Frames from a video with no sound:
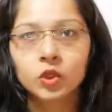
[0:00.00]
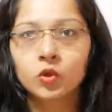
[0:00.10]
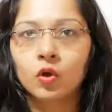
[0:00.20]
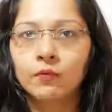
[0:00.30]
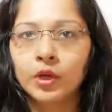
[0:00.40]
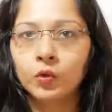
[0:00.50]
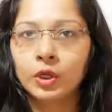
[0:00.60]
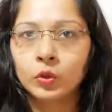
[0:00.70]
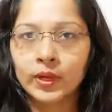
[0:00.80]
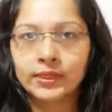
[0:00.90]
So now we are
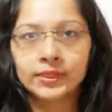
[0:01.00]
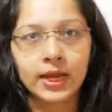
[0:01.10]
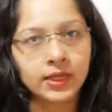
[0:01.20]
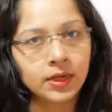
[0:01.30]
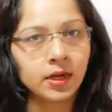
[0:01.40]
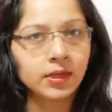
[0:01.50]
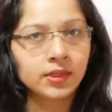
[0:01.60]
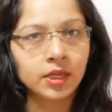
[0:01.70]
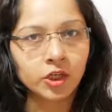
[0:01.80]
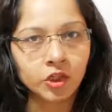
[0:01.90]
going to extend our
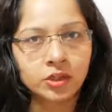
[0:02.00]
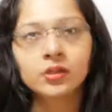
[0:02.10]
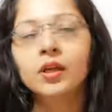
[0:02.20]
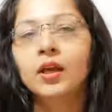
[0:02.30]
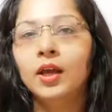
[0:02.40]
discussion